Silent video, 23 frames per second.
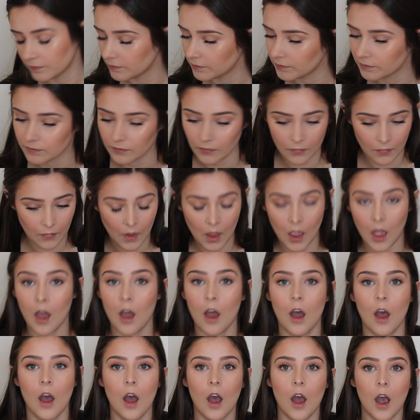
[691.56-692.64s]
yeah.
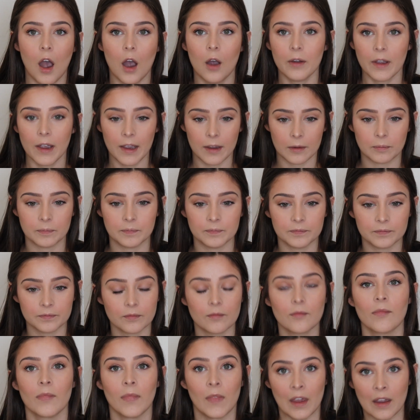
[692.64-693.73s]
Okay.
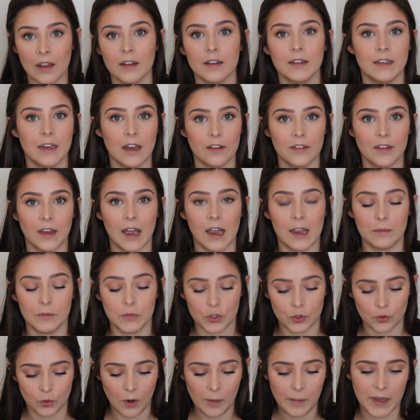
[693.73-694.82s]
Now that I'm
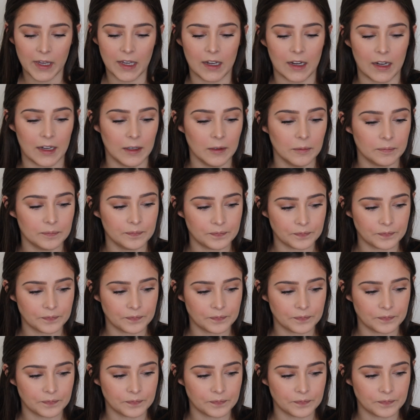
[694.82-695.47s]
swimming in it,